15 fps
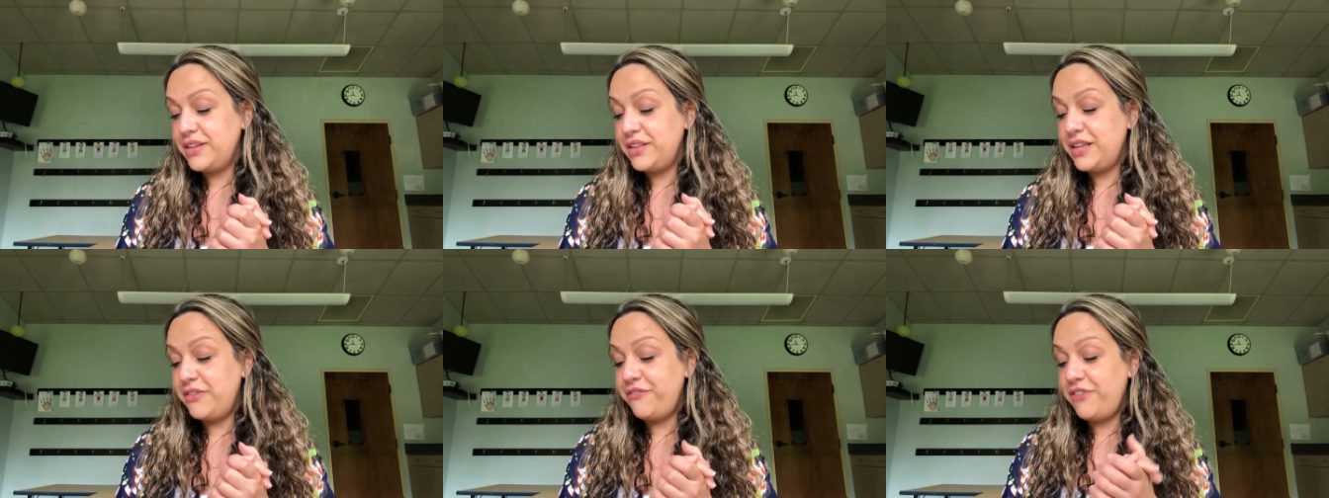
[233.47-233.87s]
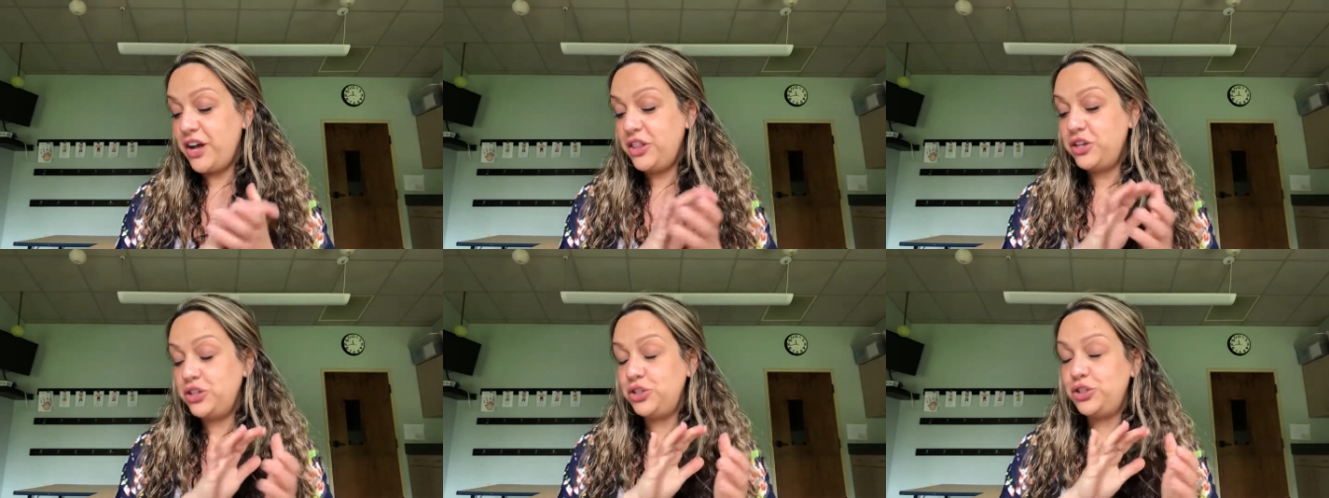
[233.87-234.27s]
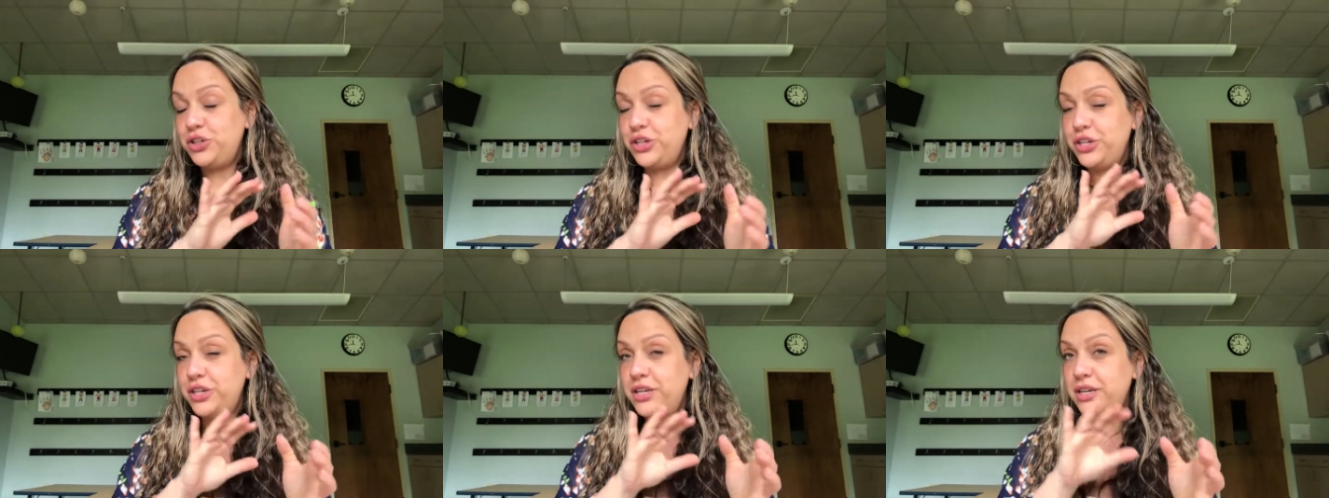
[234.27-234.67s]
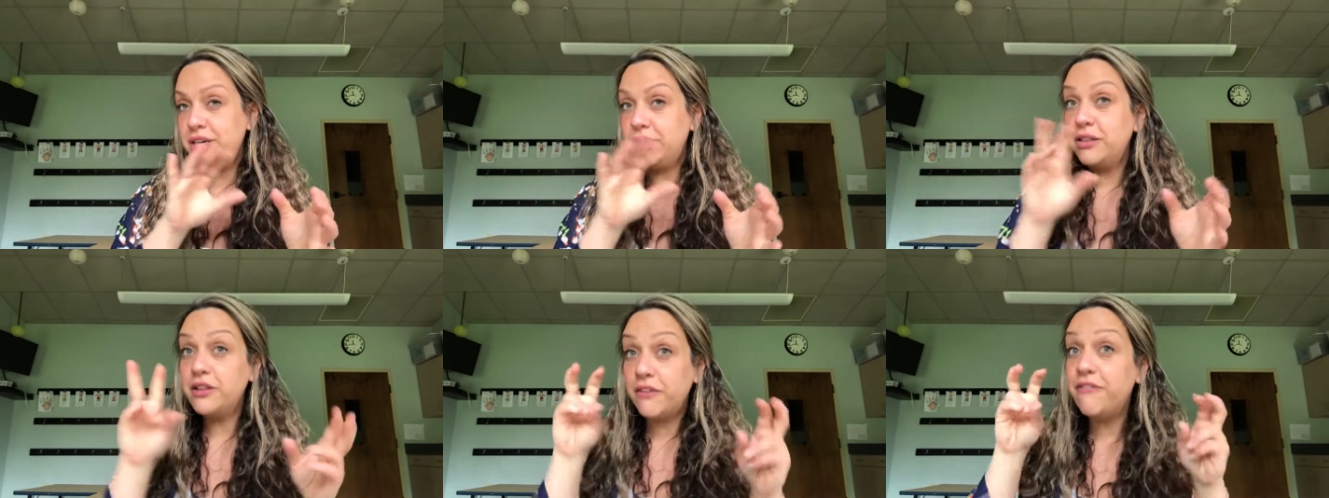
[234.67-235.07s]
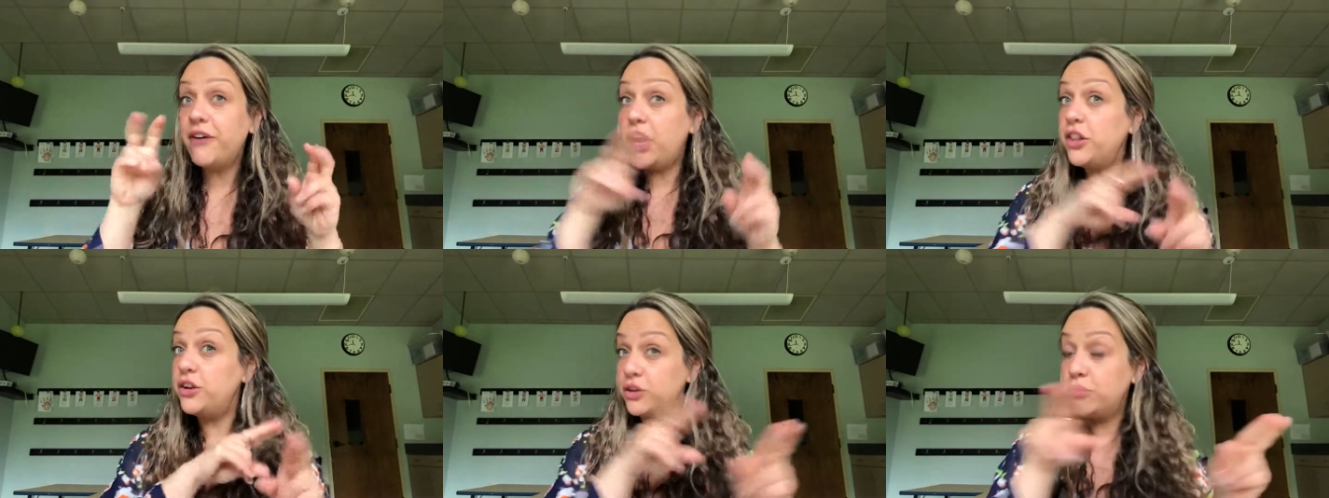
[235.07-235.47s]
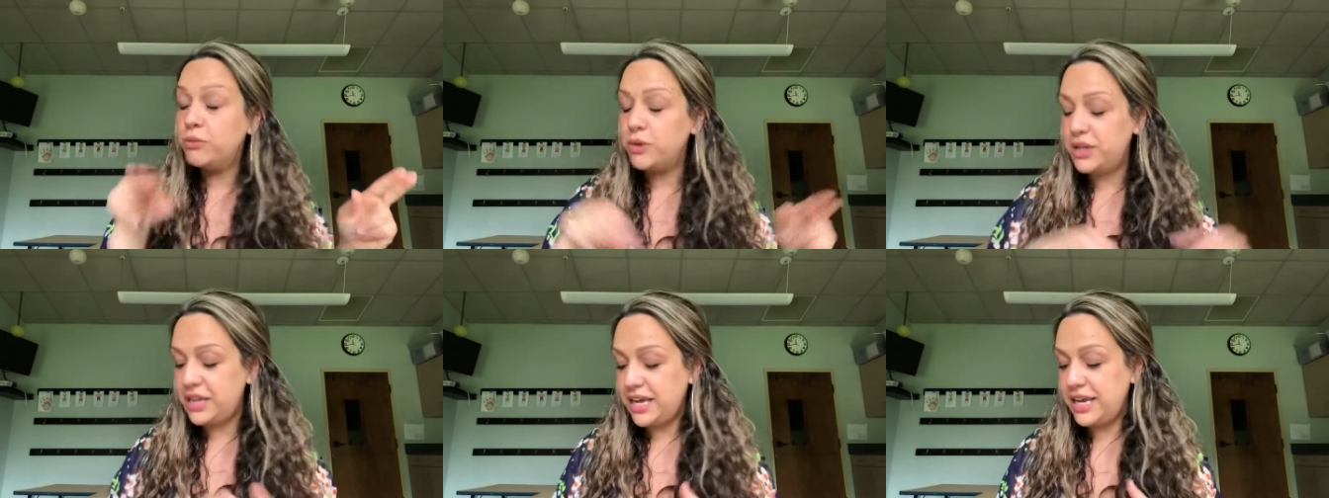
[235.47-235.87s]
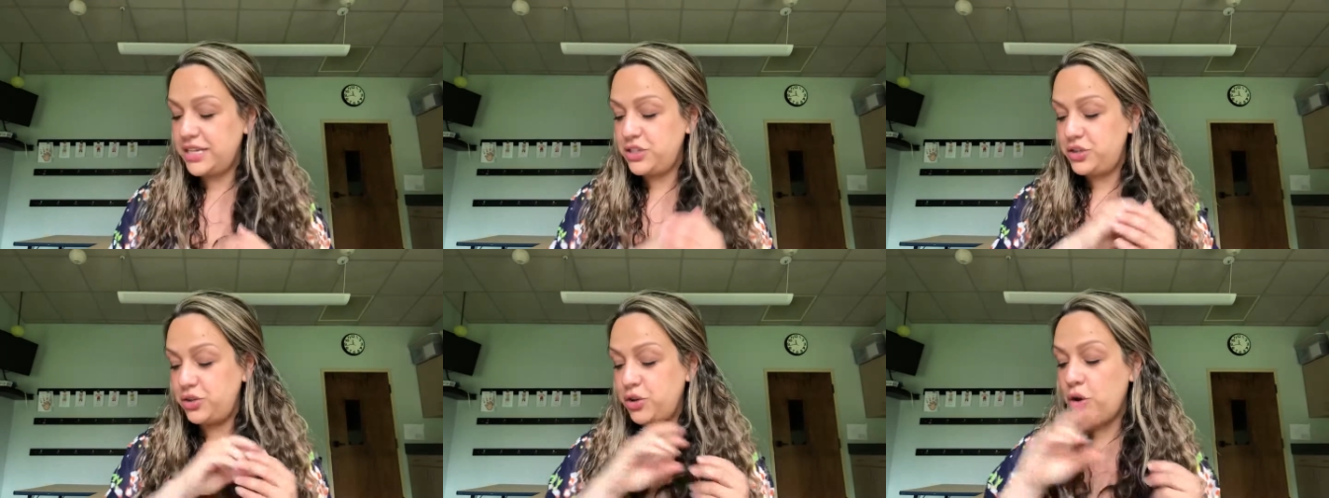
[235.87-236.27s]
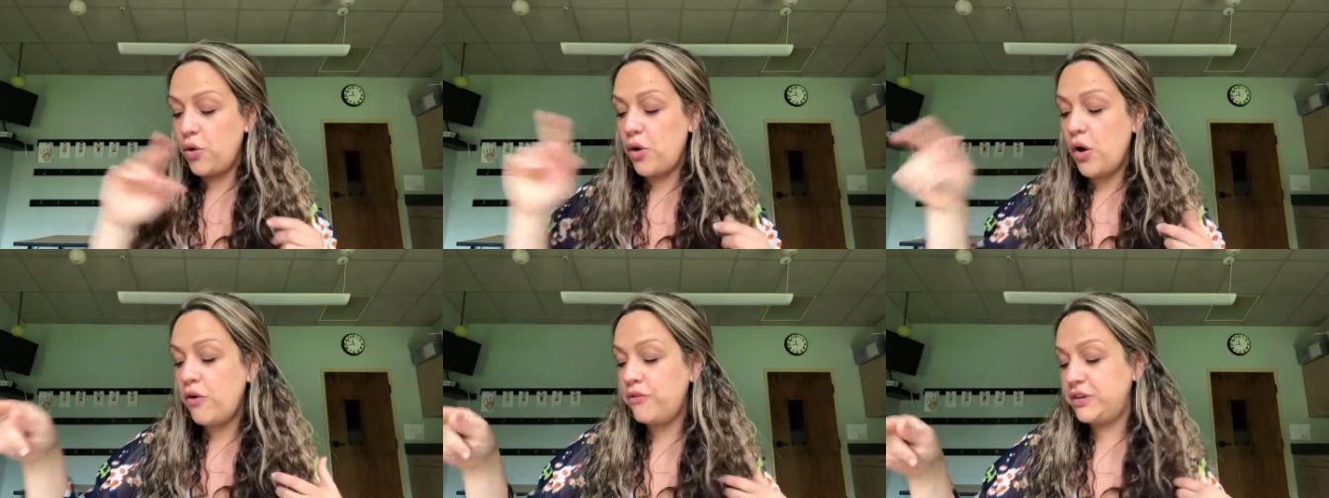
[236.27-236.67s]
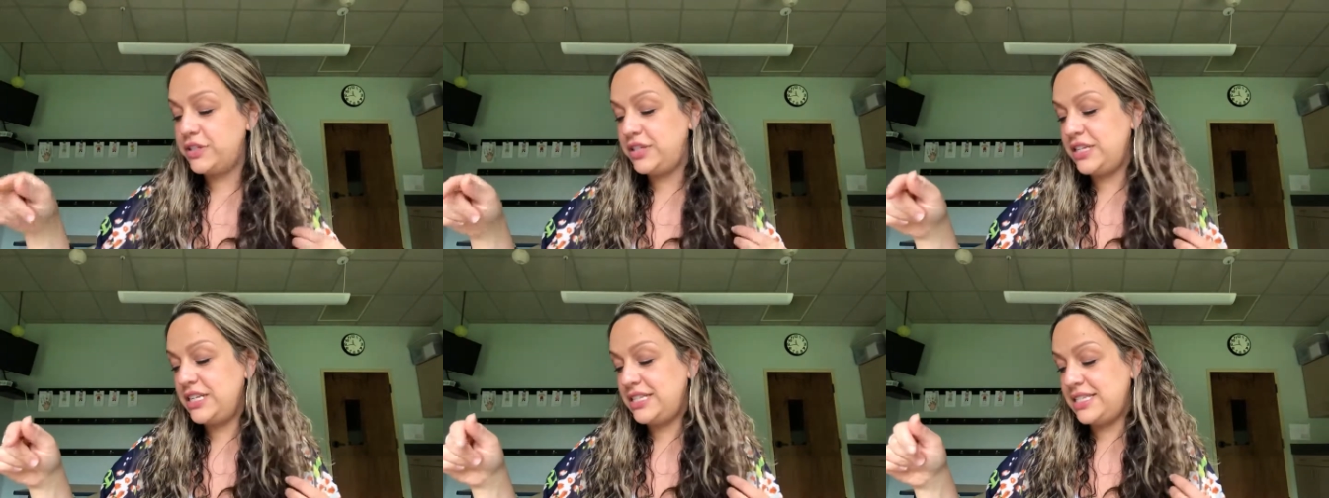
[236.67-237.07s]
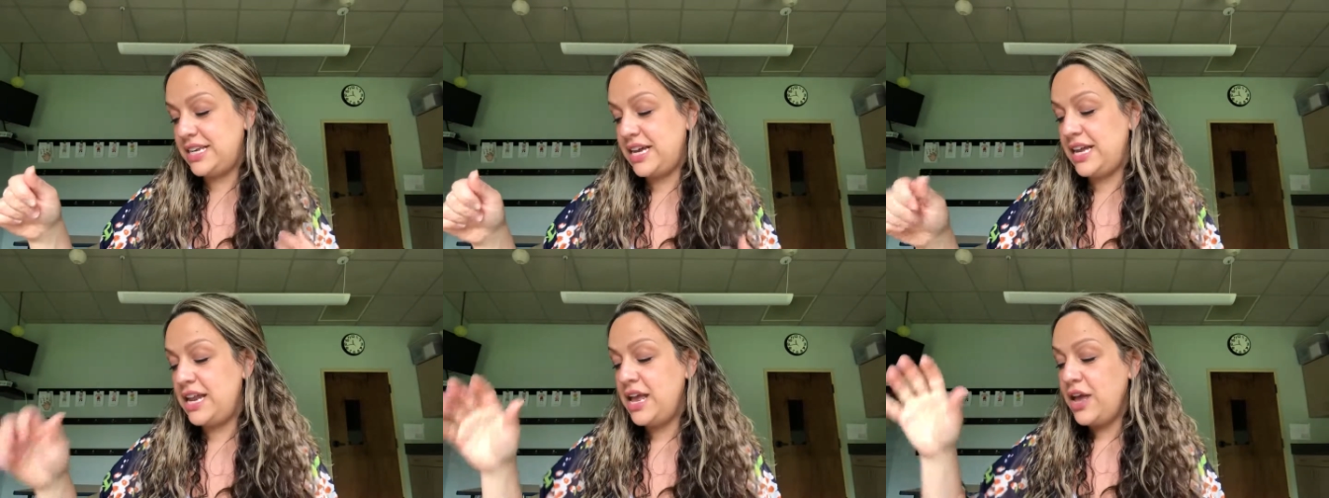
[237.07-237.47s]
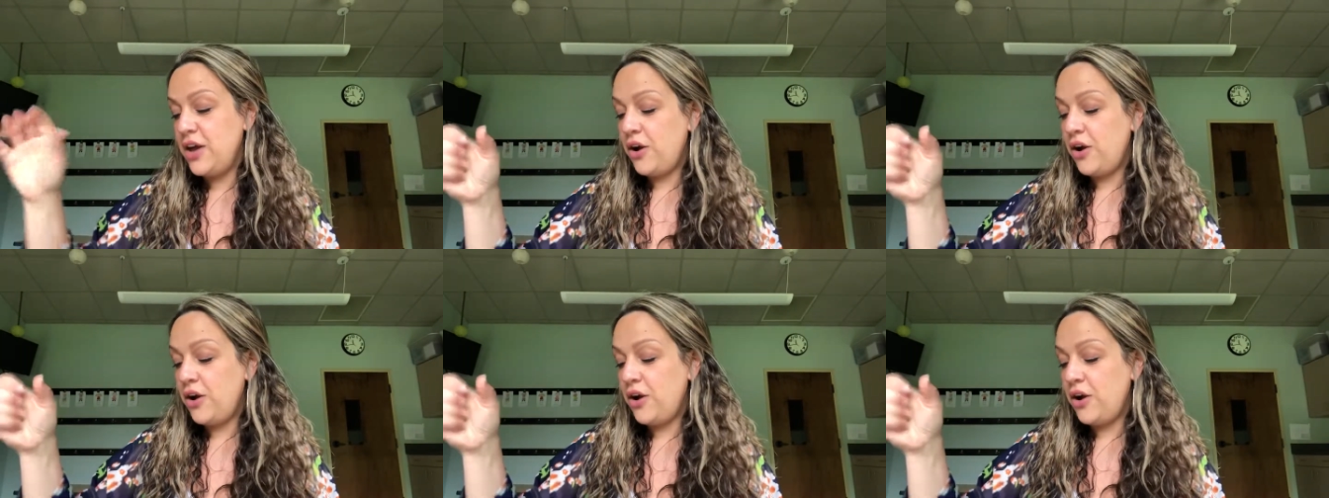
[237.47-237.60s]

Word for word: the father should, the father, one of the kids, should go over to the son,